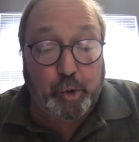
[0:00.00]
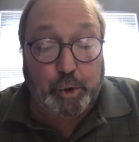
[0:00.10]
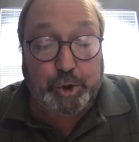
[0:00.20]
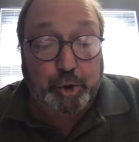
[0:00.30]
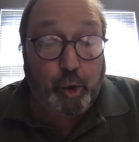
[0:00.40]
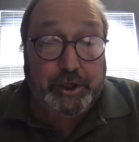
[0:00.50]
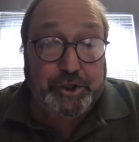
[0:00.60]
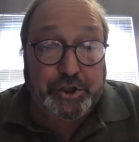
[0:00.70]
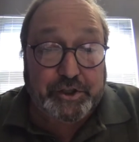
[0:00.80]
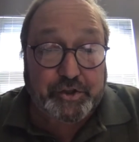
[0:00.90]
or
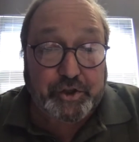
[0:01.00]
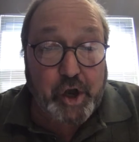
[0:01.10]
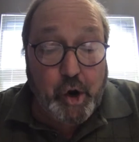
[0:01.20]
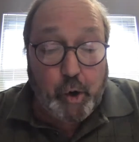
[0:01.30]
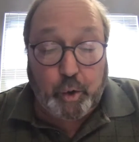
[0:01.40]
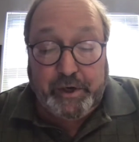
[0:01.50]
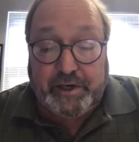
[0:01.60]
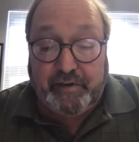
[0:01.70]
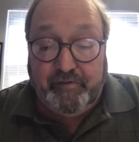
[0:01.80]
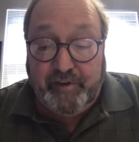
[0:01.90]
shortages or
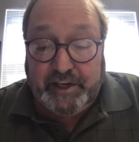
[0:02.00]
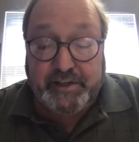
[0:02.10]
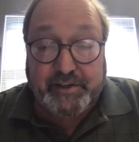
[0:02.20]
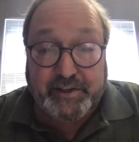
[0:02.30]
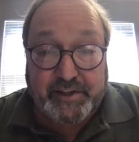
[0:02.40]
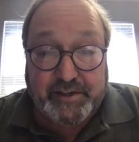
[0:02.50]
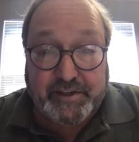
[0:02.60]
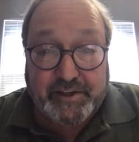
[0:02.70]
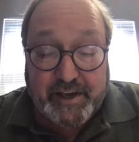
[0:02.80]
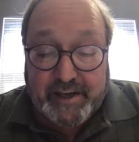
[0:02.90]
inconveniences,